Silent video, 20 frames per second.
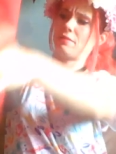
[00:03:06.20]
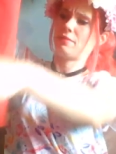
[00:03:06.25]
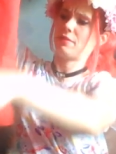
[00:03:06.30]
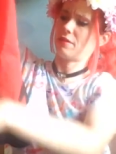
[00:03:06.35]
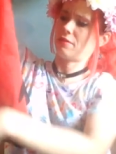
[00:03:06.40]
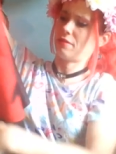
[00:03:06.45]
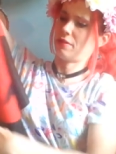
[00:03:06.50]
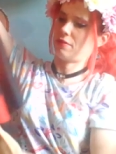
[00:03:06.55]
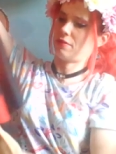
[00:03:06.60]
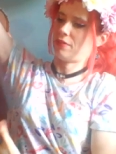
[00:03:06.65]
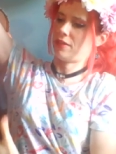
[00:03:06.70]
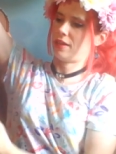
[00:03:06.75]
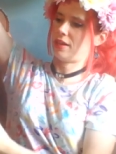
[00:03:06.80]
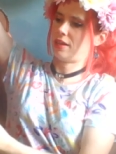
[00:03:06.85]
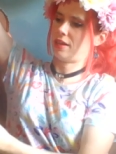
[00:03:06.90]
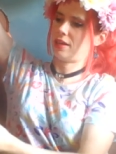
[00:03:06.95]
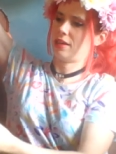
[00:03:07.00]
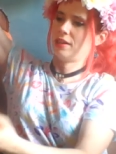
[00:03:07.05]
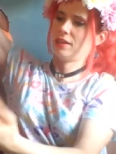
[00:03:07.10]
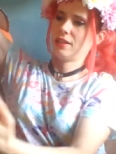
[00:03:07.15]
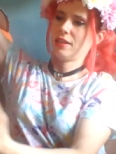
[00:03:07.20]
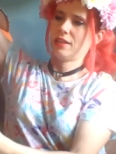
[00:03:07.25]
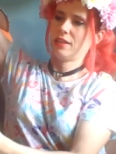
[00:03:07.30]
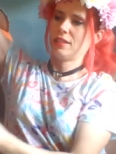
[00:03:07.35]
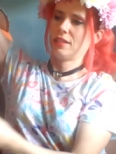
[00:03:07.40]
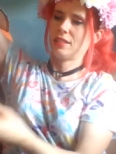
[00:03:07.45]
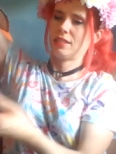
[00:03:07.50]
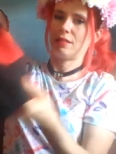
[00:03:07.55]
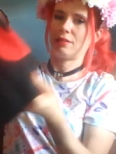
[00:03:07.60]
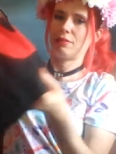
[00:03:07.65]
very big.
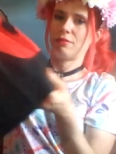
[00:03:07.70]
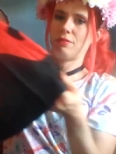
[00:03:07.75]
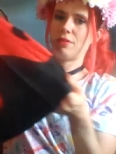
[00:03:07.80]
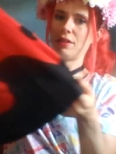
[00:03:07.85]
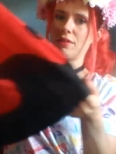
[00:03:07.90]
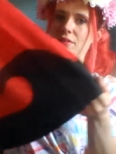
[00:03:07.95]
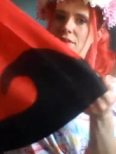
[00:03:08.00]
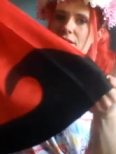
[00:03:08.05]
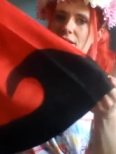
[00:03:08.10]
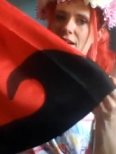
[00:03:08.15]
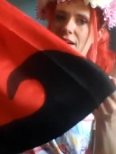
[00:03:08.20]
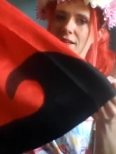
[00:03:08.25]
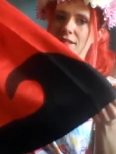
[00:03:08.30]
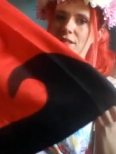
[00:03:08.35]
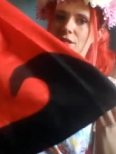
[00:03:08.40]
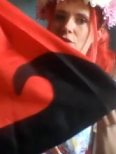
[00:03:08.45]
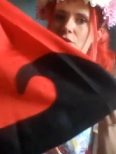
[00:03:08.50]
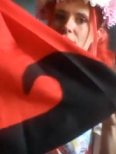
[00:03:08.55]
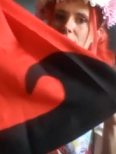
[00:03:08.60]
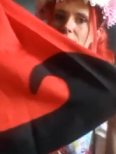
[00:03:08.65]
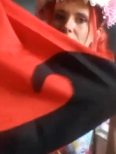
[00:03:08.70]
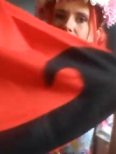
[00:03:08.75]
It's very nice. You can